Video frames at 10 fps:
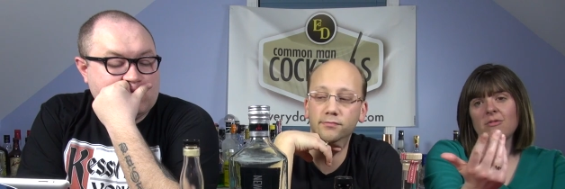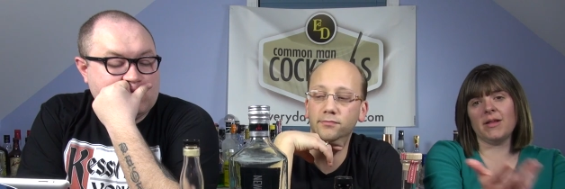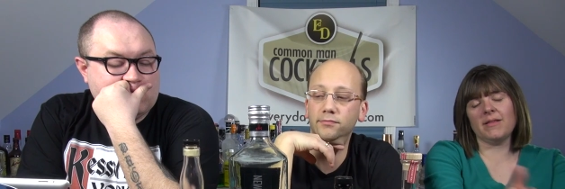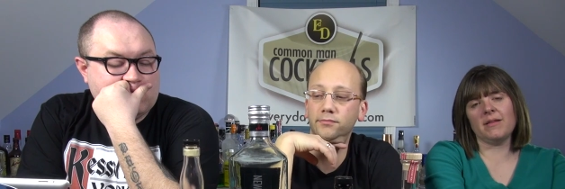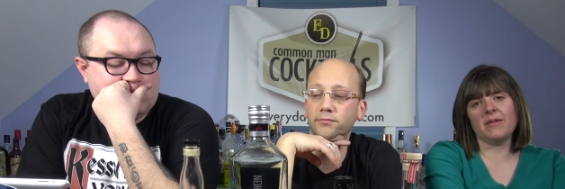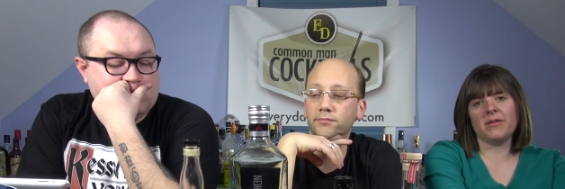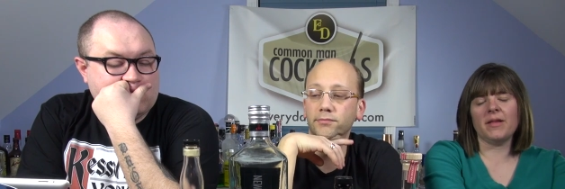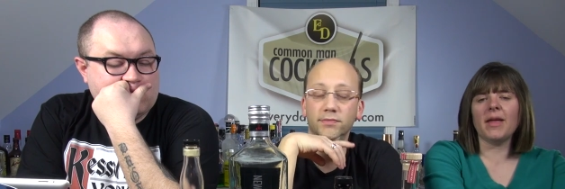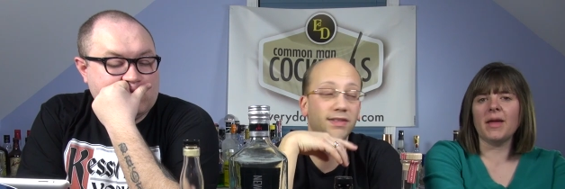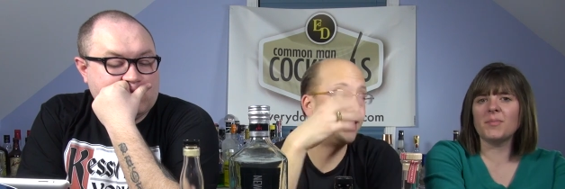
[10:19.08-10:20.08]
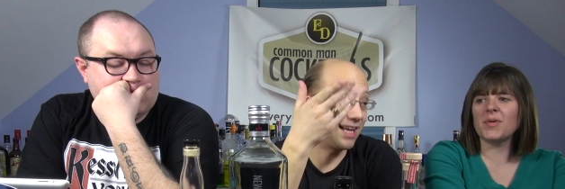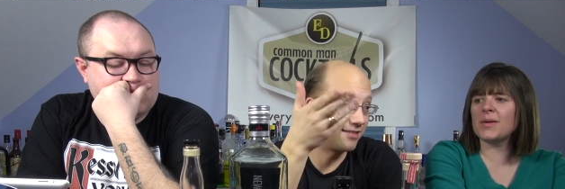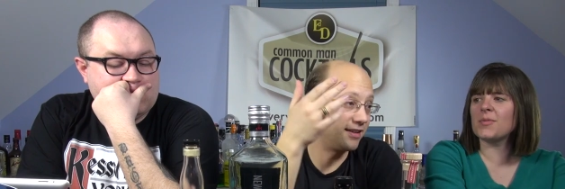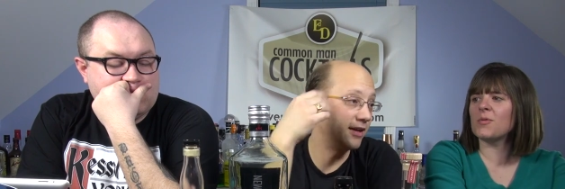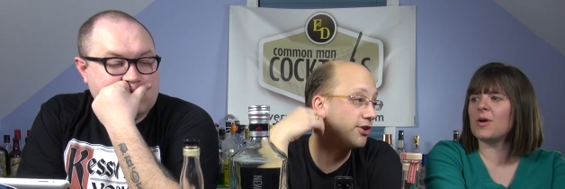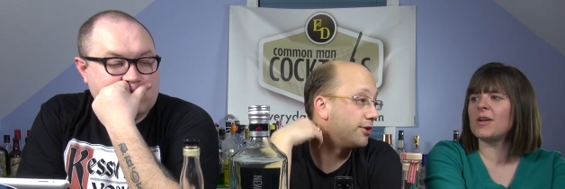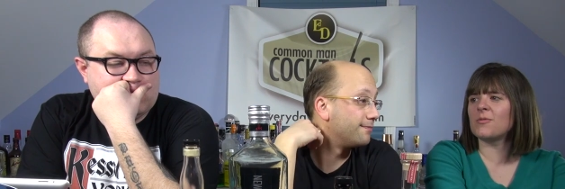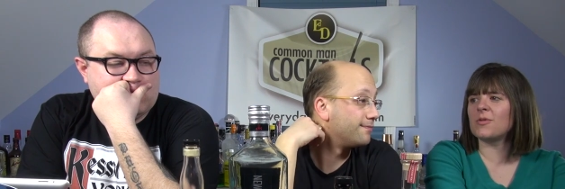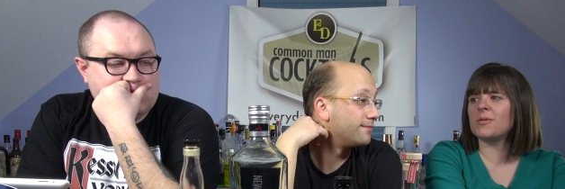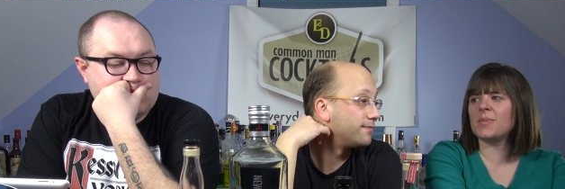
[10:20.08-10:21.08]
Speaker 1: granted it's hard to get, but number
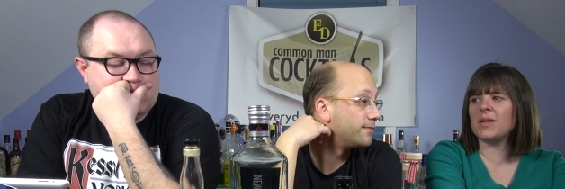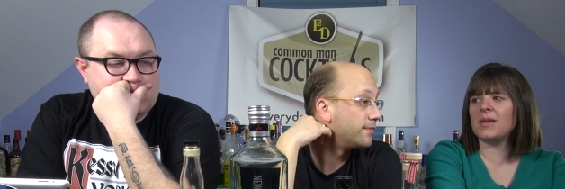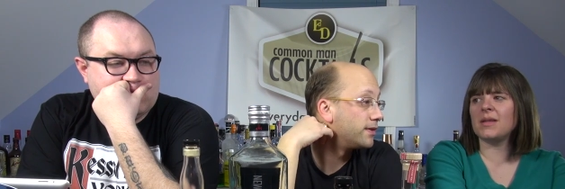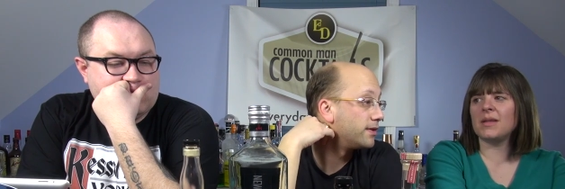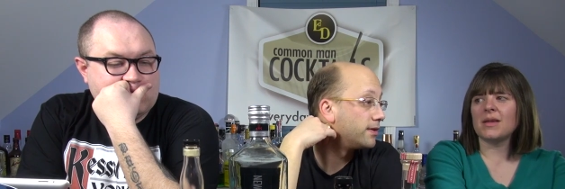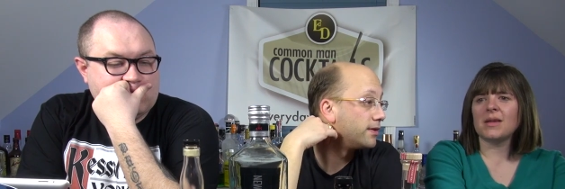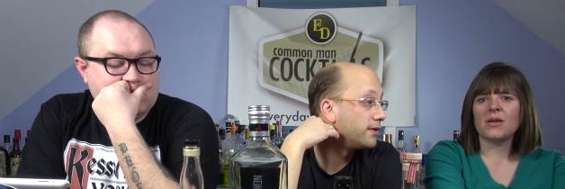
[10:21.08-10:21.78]
one would be